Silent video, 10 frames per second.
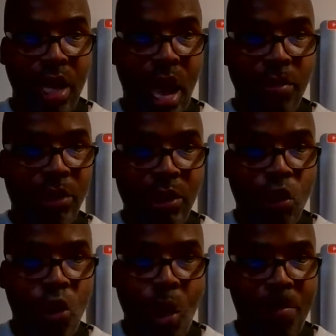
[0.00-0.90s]
I'm
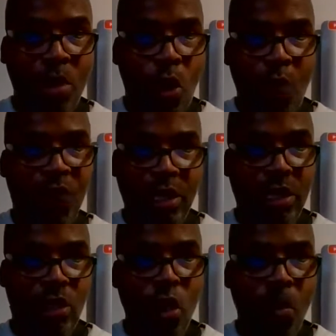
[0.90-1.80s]
still going to be on
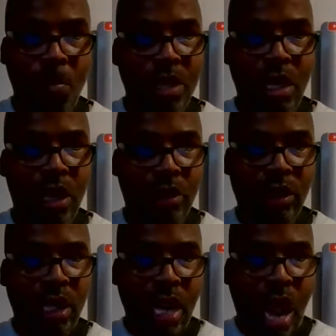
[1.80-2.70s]
52 because